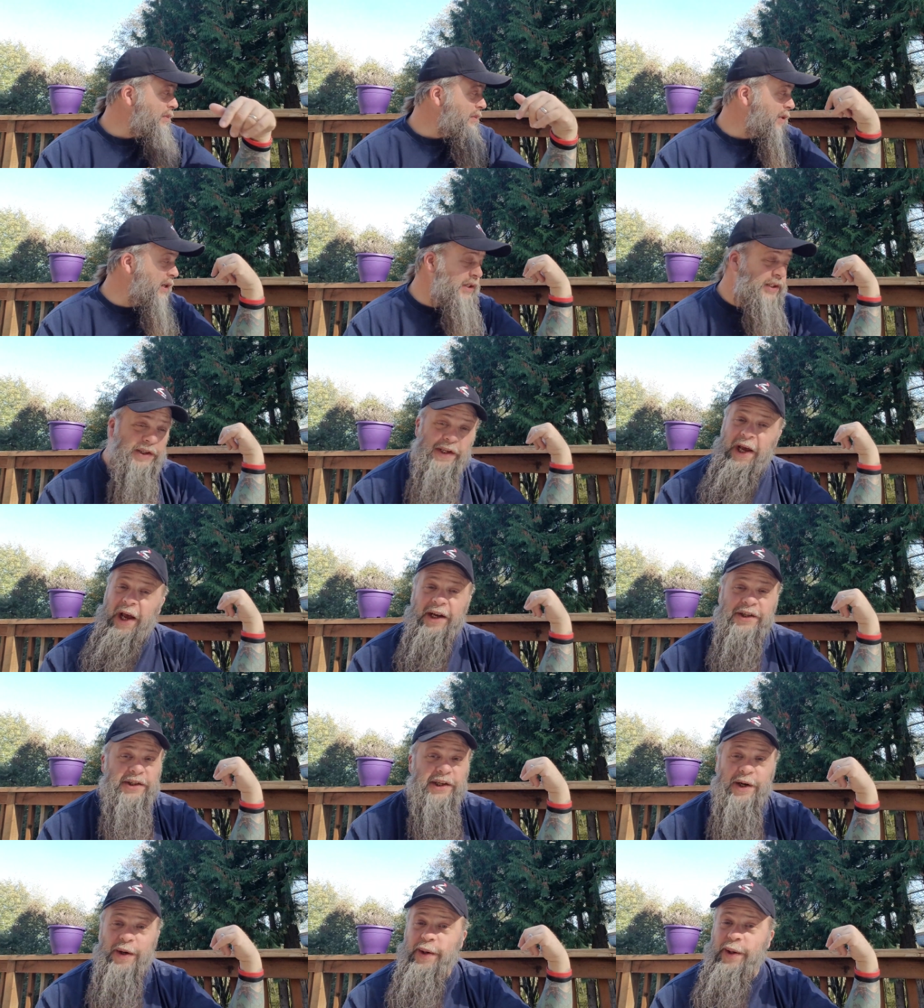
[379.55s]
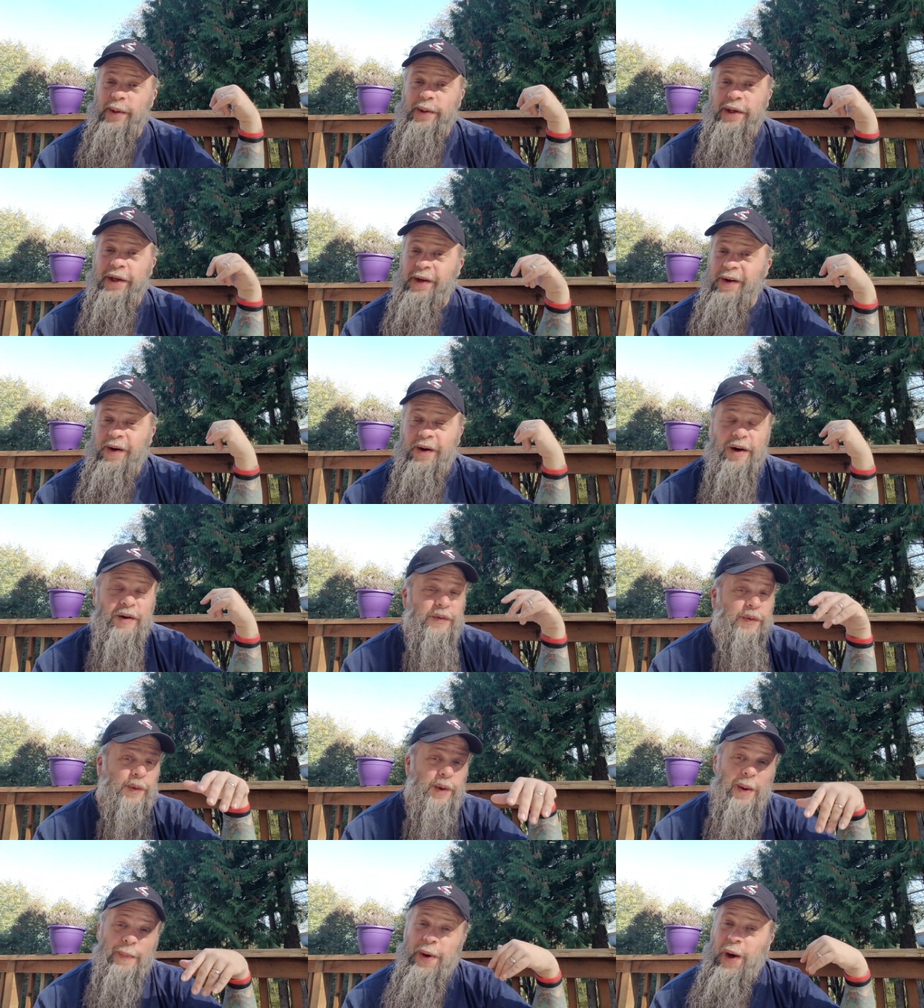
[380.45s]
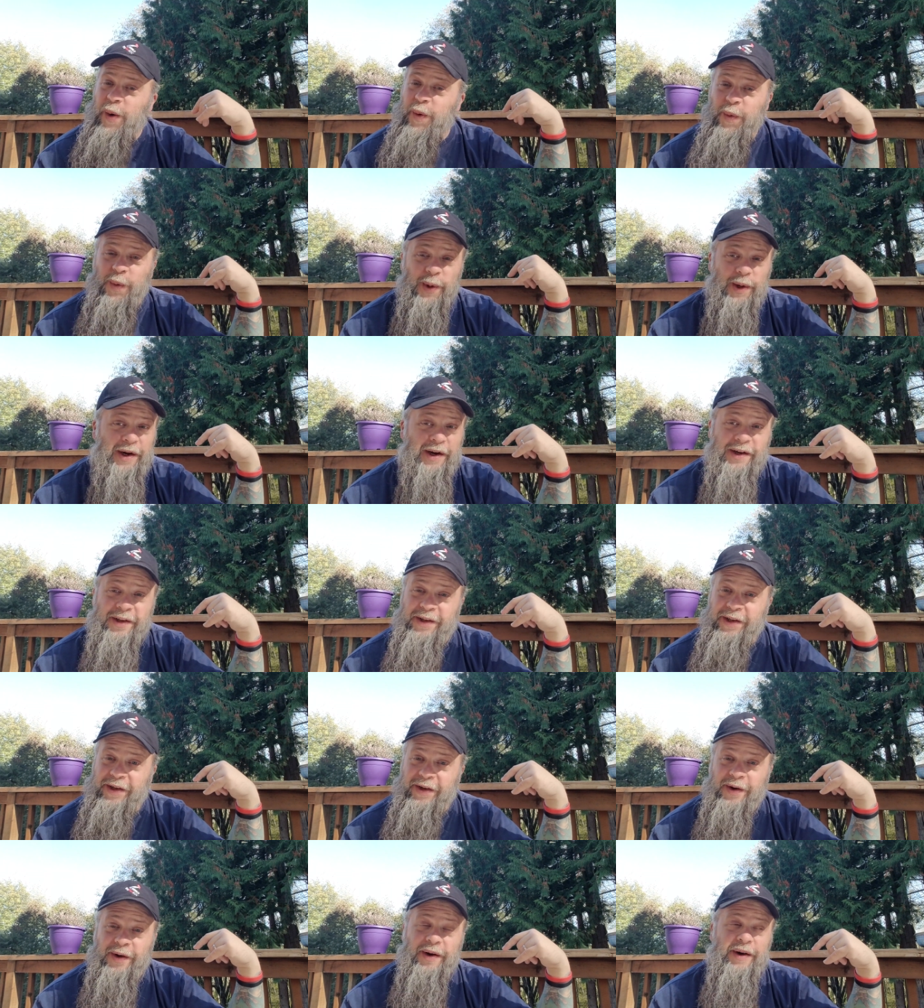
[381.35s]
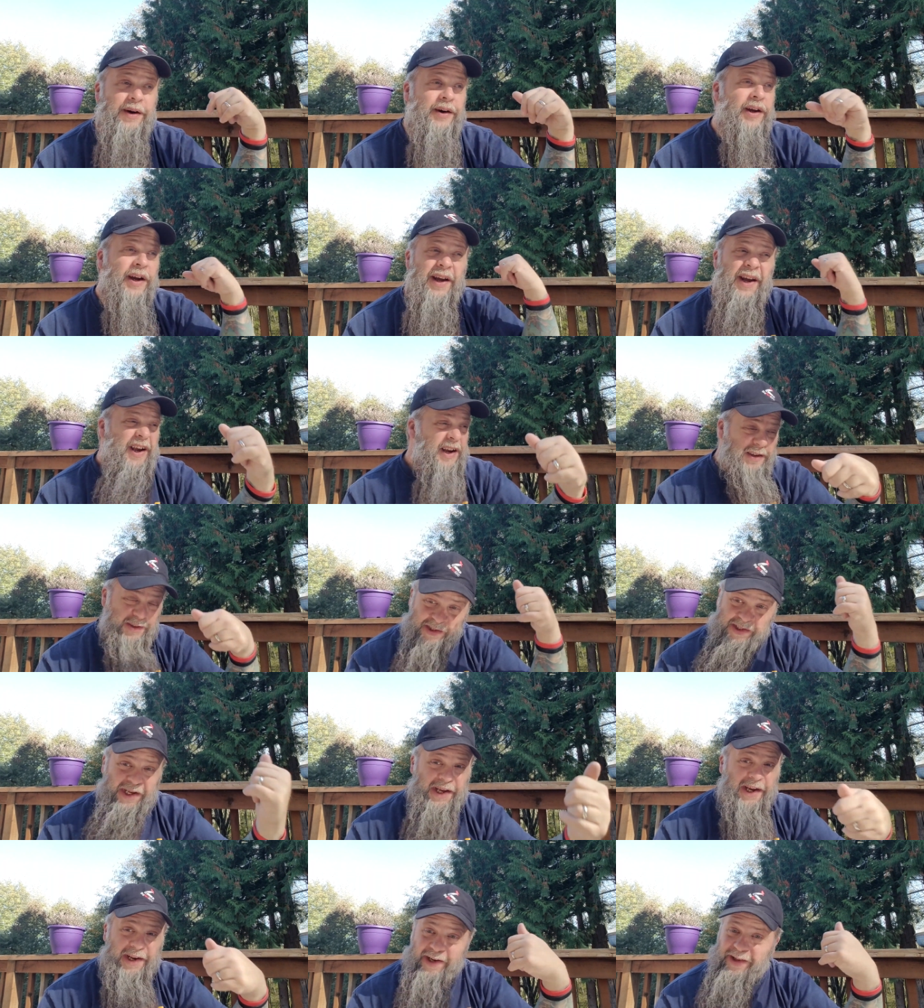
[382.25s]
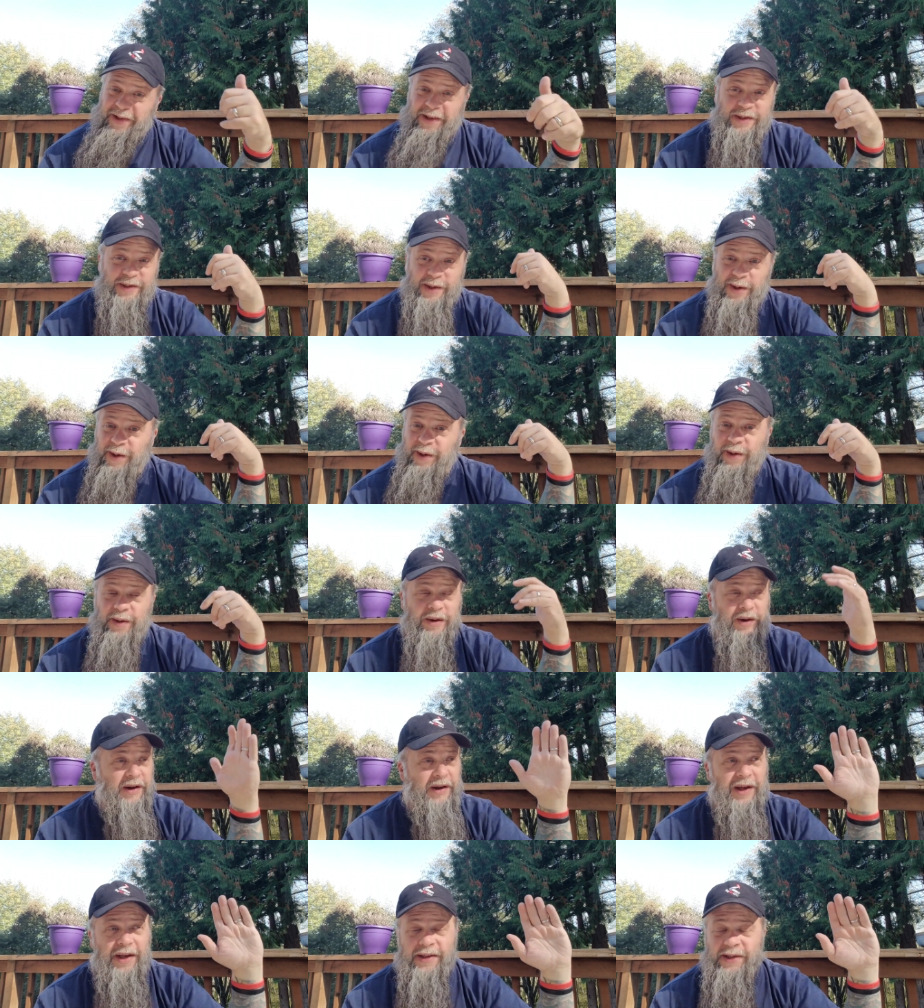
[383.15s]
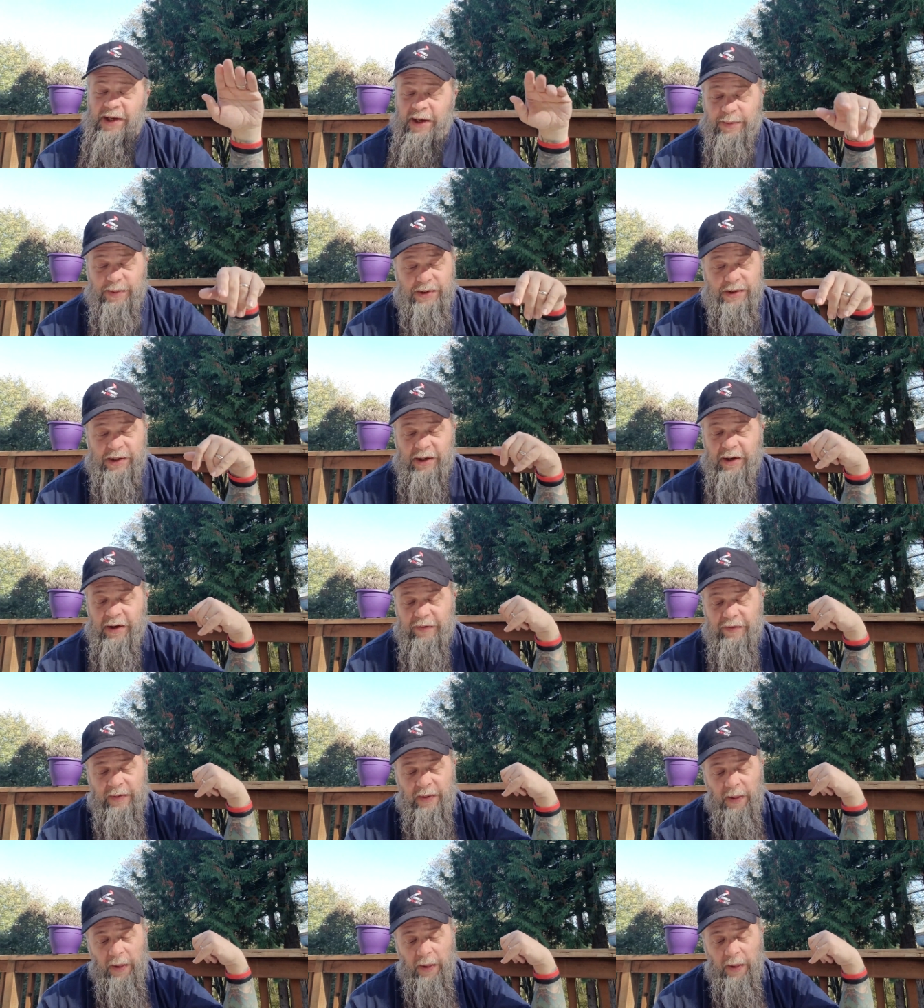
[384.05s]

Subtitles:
stashed out here in the yard for when I'm out working in the yard, digging in the dirt and all that type of stuff.